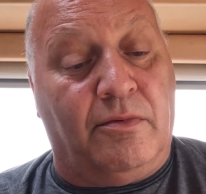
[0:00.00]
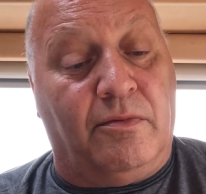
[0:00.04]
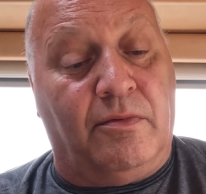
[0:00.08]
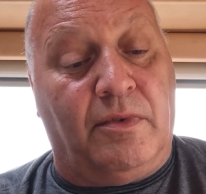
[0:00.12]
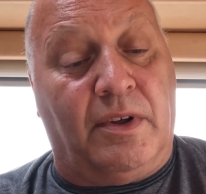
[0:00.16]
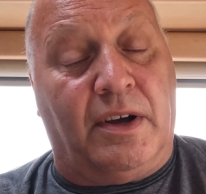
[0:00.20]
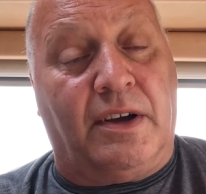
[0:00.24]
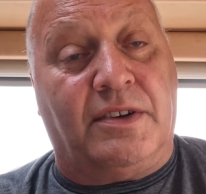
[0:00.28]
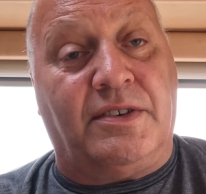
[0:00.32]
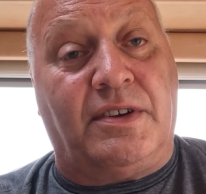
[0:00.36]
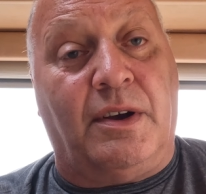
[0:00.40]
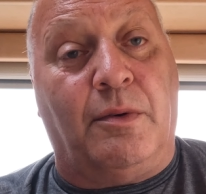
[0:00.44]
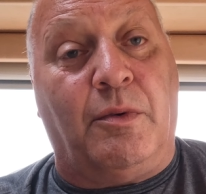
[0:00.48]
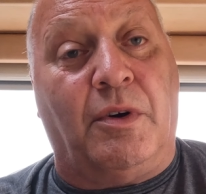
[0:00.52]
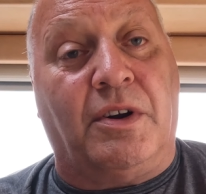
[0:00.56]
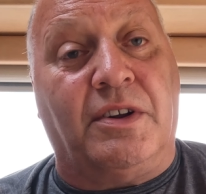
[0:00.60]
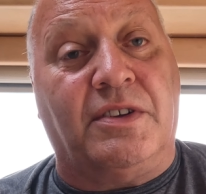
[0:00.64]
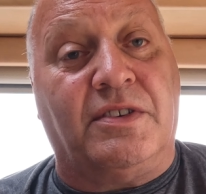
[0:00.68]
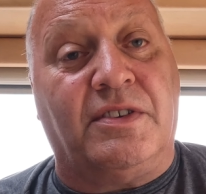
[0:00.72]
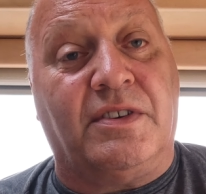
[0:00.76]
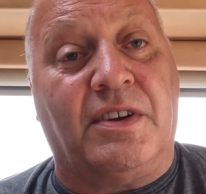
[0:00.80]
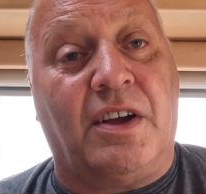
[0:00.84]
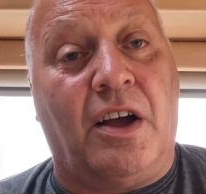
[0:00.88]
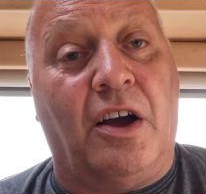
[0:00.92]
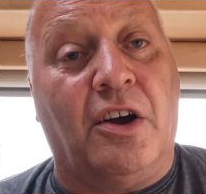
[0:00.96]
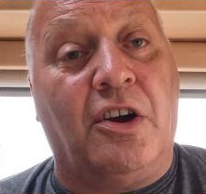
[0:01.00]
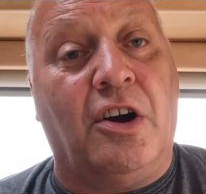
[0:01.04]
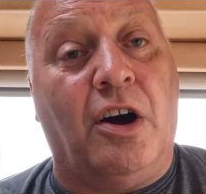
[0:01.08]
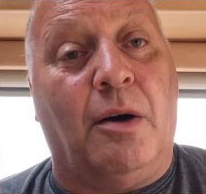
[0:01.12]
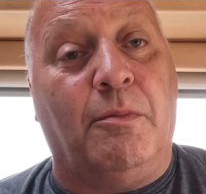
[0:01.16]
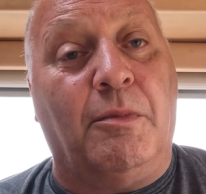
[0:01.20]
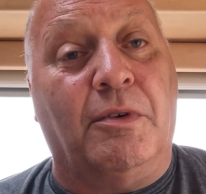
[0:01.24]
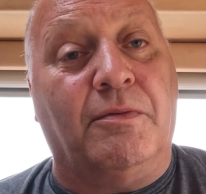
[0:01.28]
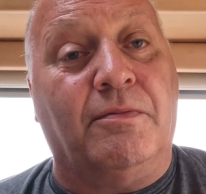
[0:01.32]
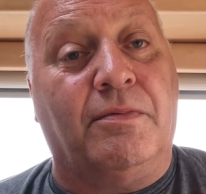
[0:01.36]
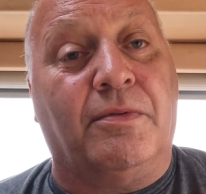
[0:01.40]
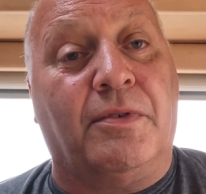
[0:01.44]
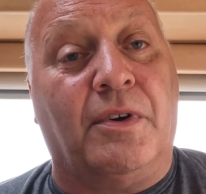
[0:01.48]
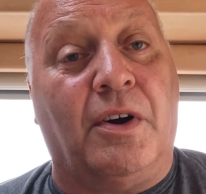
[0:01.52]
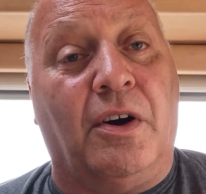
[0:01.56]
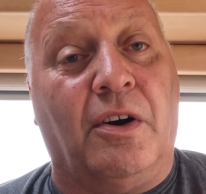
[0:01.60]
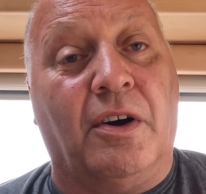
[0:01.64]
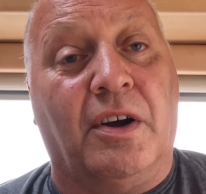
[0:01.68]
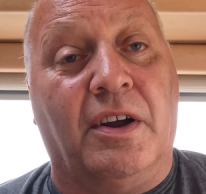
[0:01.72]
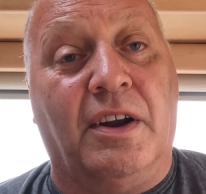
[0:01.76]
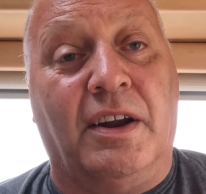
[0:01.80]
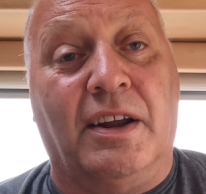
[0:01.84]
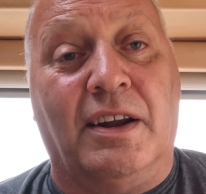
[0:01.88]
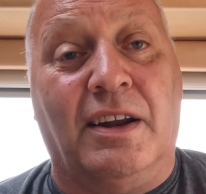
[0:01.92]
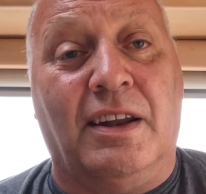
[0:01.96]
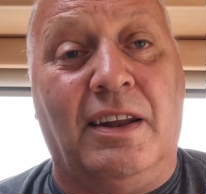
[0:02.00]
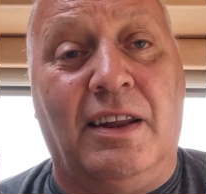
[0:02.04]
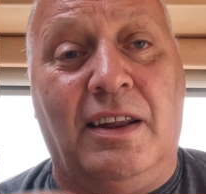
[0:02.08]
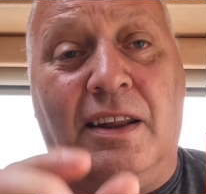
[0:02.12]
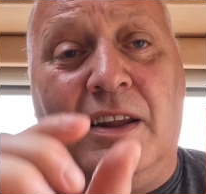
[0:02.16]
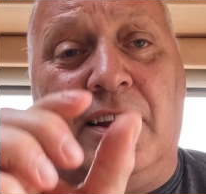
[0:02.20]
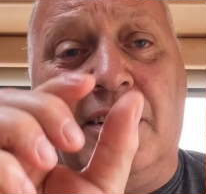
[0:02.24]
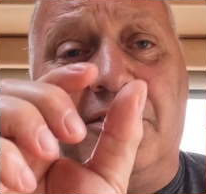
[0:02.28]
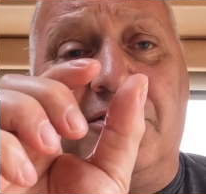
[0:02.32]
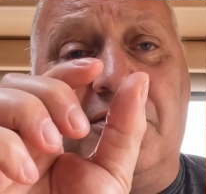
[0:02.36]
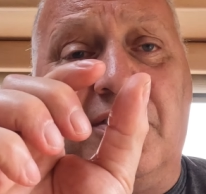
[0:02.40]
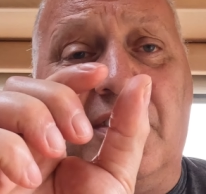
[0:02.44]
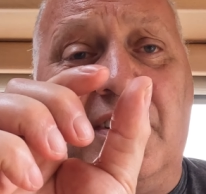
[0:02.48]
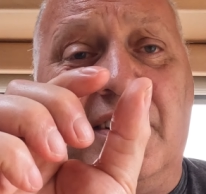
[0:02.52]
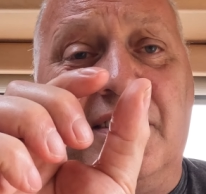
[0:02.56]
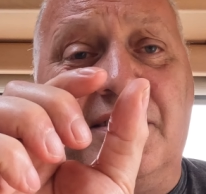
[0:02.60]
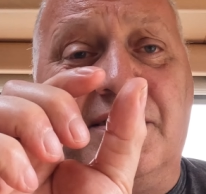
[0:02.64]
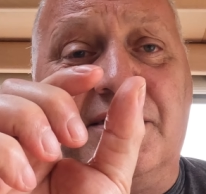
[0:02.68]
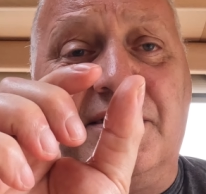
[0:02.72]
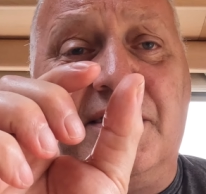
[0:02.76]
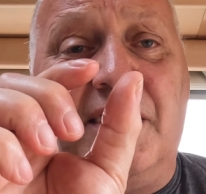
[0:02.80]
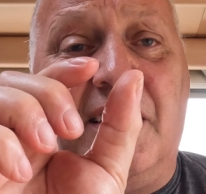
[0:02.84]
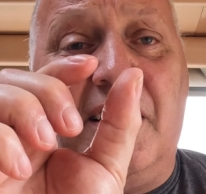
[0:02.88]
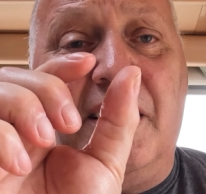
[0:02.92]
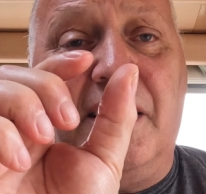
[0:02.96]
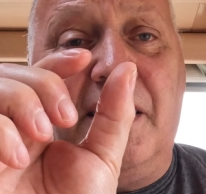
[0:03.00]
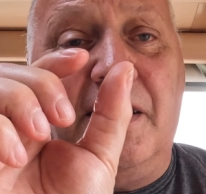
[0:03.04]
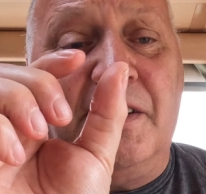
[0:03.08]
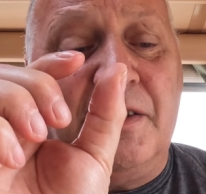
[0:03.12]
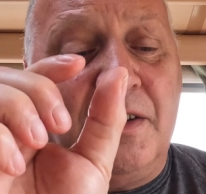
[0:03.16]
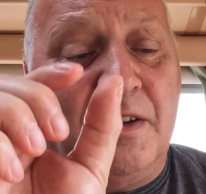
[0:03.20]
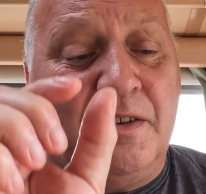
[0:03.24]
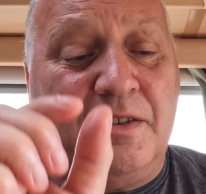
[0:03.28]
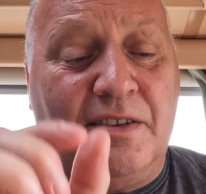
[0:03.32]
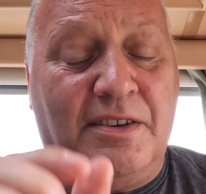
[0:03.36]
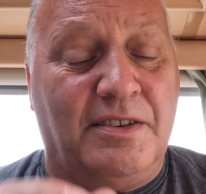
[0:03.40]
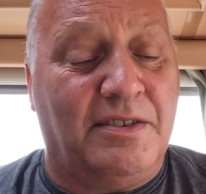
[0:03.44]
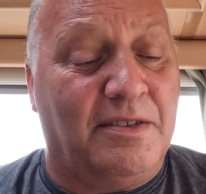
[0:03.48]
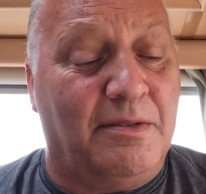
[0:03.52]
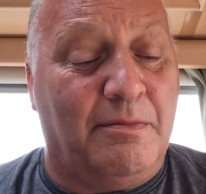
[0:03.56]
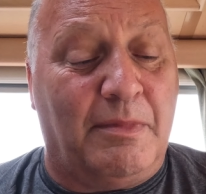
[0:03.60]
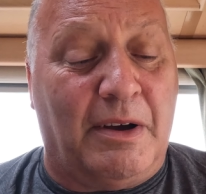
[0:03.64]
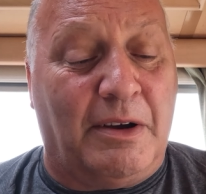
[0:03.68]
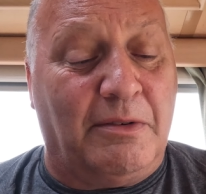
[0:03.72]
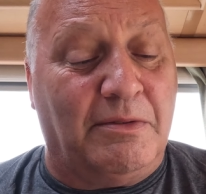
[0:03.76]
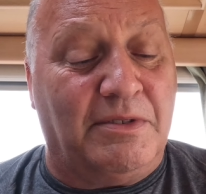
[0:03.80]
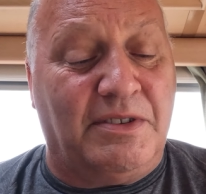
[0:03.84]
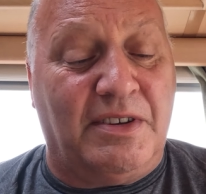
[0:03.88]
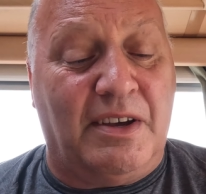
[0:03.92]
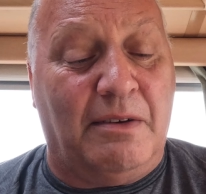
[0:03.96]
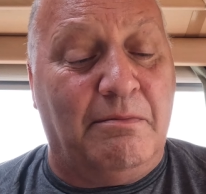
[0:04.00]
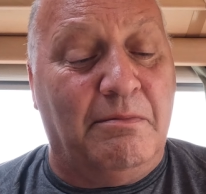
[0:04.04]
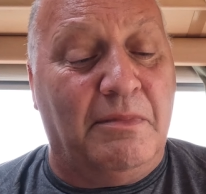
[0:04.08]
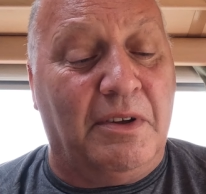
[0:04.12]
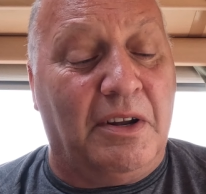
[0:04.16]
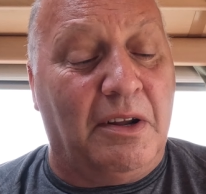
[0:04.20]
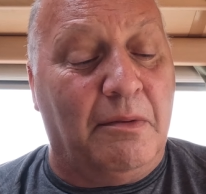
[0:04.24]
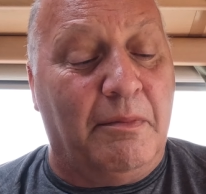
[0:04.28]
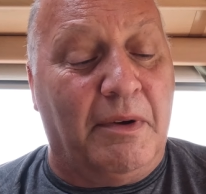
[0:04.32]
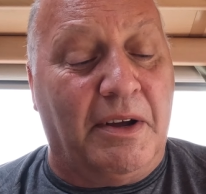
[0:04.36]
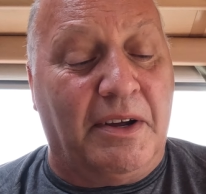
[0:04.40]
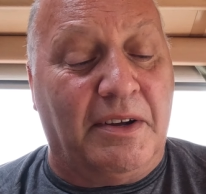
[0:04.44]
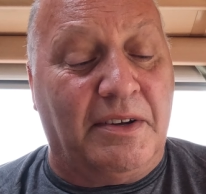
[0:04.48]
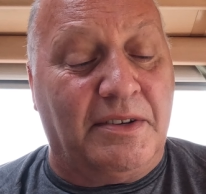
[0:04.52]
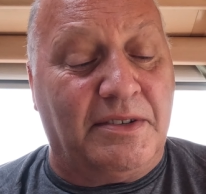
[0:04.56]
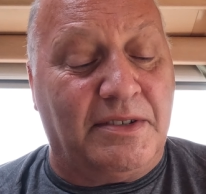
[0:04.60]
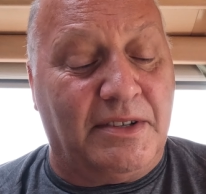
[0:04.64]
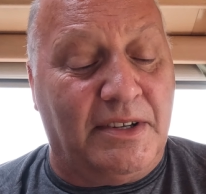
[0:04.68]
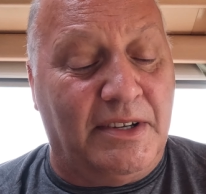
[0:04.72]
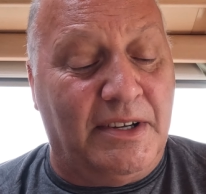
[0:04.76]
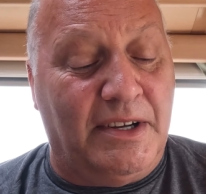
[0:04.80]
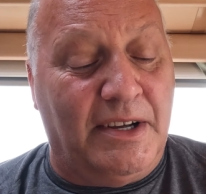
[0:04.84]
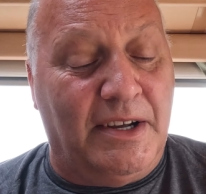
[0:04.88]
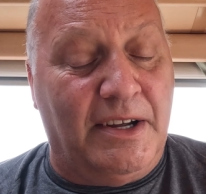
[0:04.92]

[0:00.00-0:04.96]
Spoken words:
Like I say, one is a common frog, and it literally is tiny. It's about 10mm.